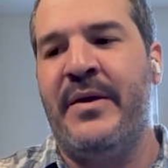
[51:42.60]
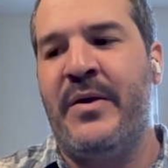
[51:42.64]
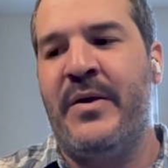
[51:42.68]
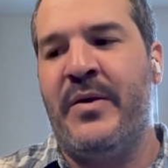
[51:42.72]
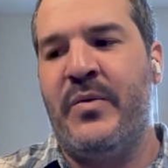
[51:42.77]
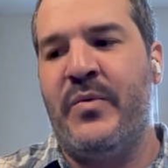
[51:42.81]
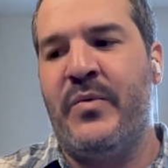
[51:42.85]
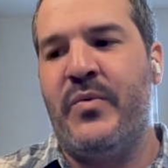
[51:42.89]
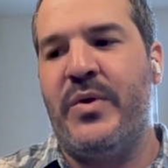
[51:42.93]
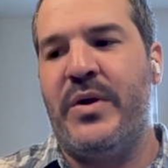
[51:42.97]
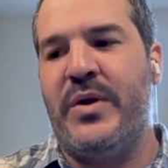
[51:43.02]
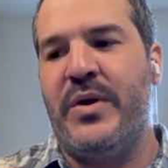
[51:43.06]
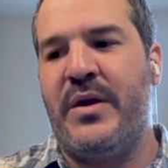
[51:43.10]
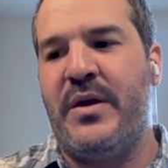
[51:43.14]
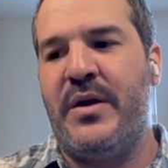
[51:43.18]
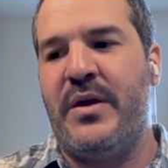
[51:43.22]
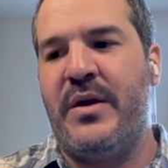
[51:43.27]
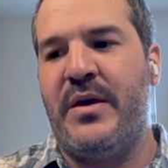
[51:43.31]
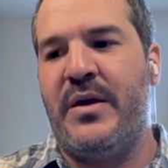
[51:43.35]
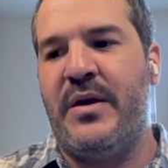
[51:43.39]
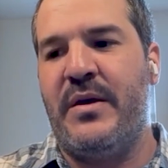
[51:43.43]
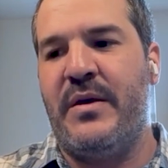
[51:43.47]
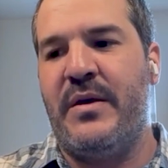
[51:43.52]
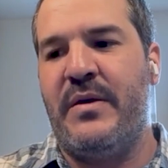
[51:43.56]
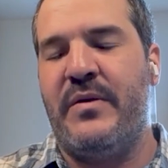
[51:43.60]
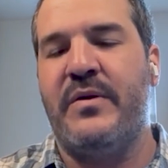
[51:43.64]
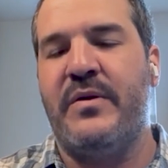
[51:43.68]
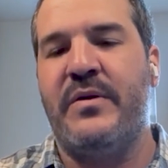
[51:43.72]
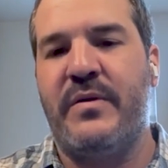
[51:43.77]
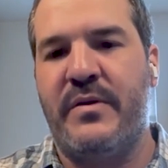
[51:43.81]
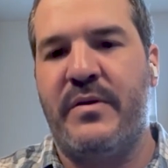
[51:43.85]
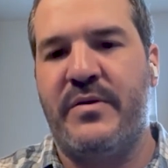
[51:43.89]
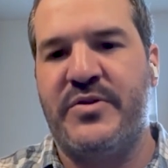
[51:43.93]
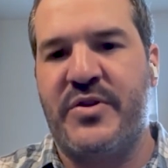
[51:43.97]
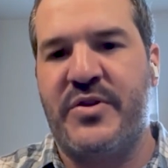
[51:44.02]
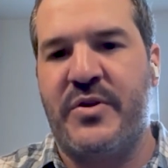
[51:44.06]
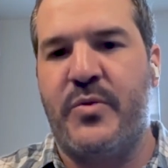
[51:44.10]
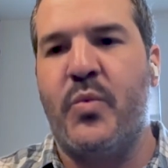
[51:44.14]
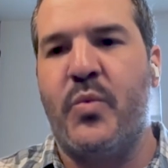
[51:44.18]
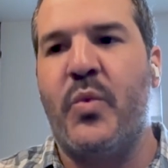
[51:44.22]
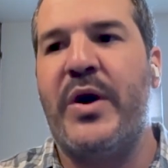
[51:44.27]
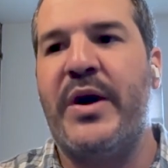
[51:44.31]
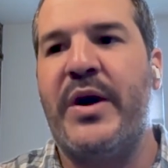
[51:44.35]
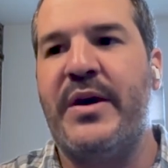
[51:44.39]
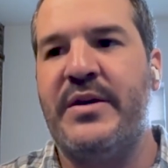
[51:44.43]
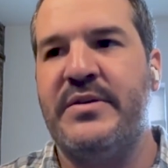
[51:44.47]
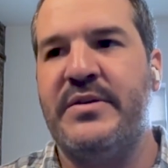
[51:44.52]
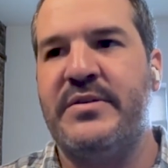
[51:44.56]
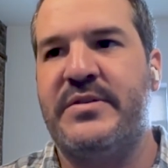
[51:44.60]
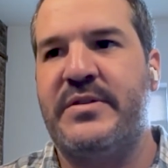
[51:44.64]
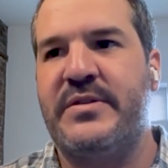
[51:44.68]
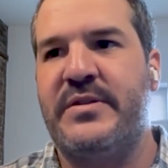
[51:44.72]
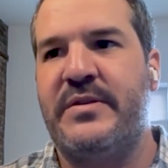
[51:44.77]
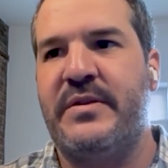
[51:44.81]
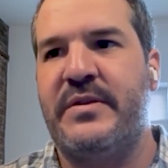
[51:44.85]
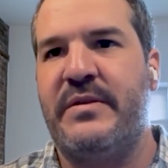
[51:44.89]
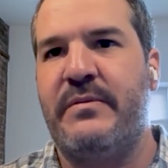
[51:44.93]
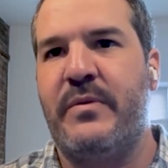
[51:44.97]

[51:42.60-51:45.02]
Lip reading: There's certain ways.